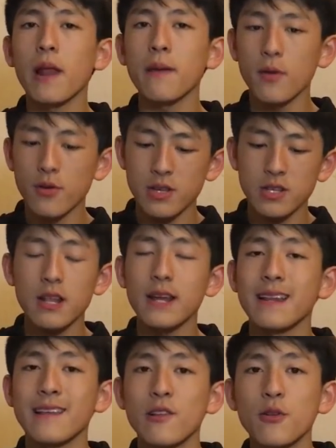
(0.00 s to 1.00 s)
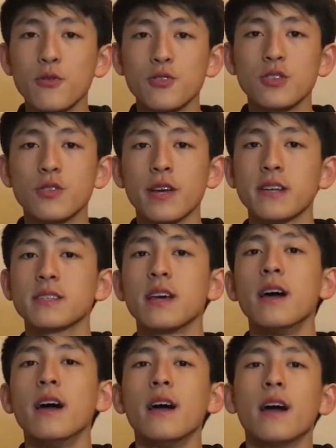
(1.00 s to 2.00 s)
blame it on the slightly loose strings,
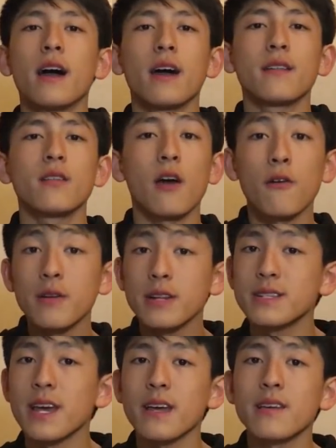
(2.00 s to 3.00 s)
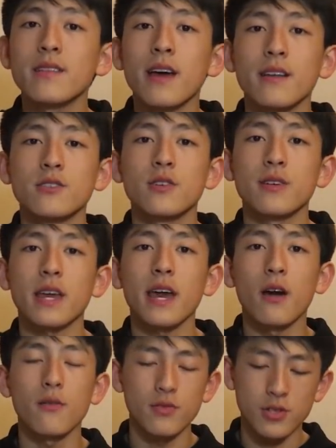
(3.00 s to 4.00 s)
and I already taken that into
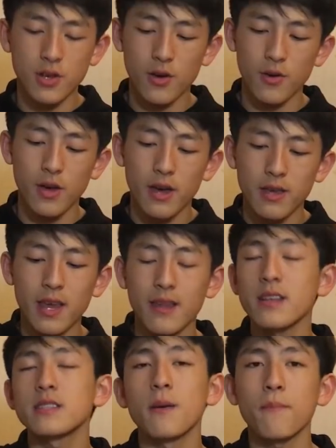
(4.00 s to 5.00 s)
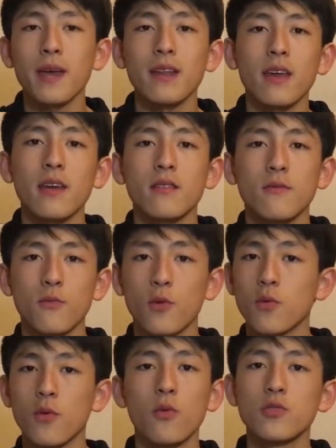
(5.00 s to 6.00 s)
account. So yeah, this opinion
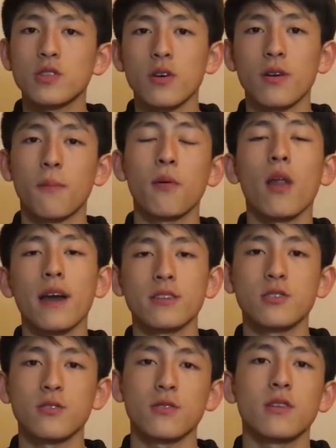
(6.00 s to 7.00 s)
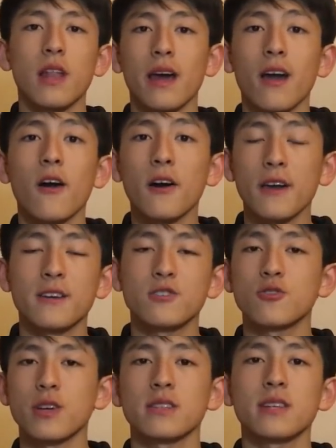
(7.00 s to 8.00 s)
will also apply to like higher
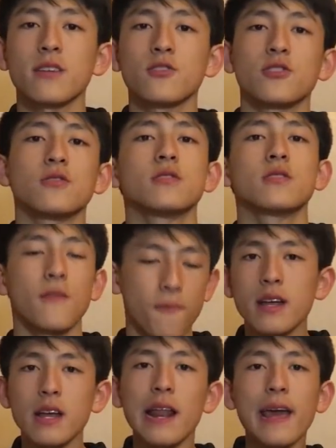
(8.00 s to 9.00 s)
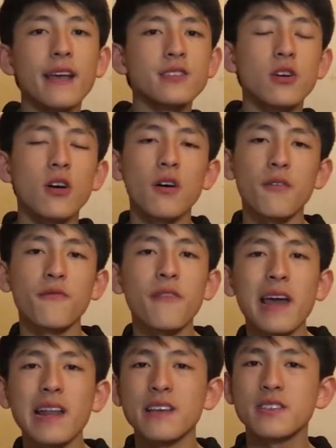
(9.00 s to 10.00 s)
string tensions. Clairs are
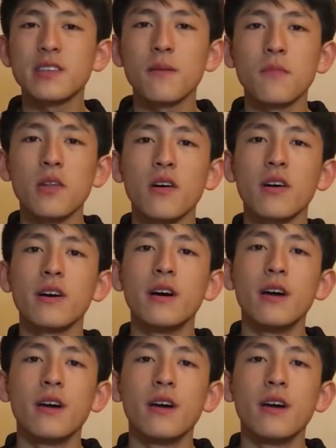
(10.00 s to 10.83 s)
fairly similar,